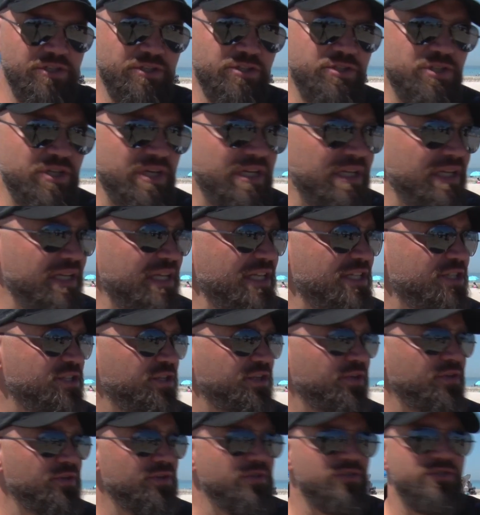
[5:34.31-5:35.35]
You should at least
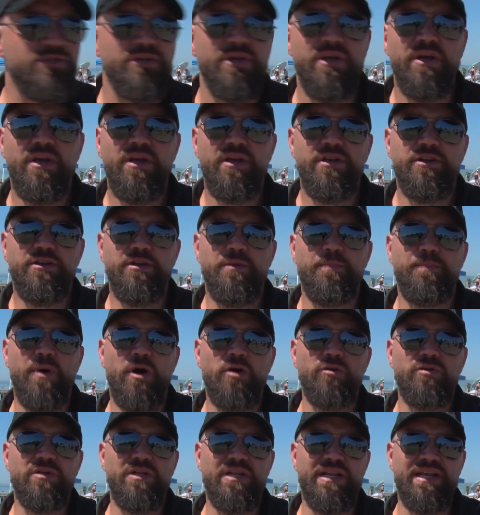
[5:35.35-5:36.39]
use your
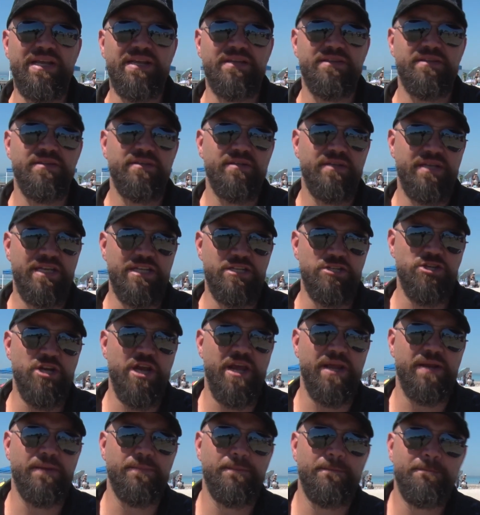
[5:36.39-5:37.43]
boat length in
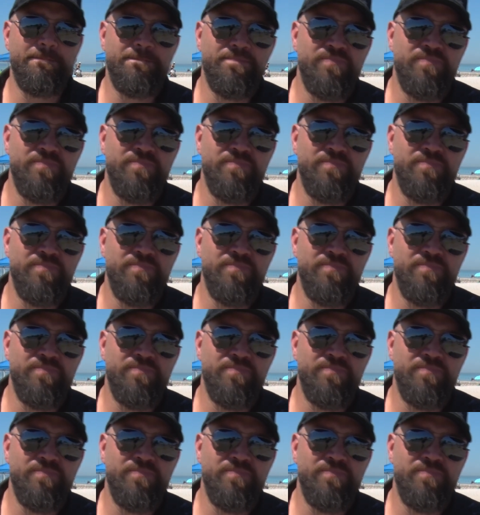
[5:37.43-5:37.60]
chain.